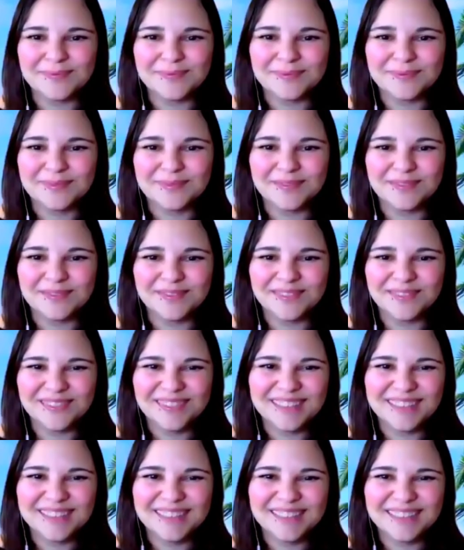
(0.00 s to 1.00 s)

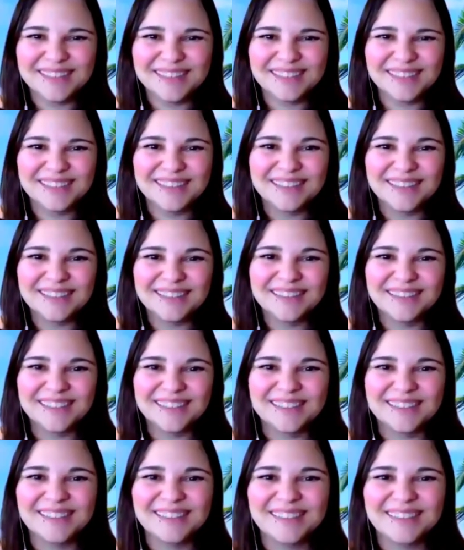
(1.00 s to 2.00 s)

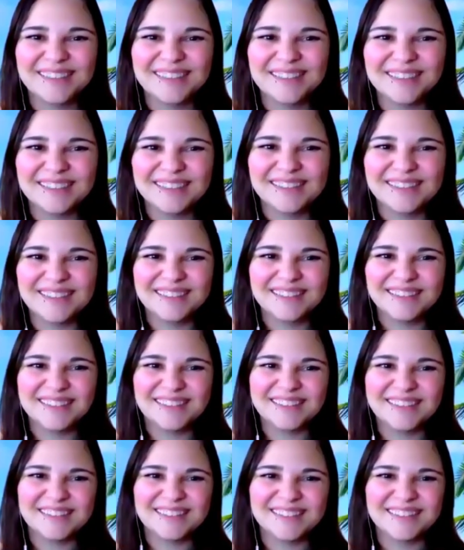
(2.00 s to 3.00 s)

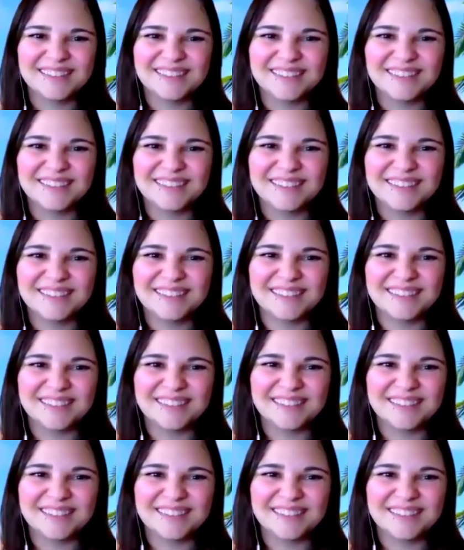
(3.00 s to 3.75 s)
The person shown says nothing.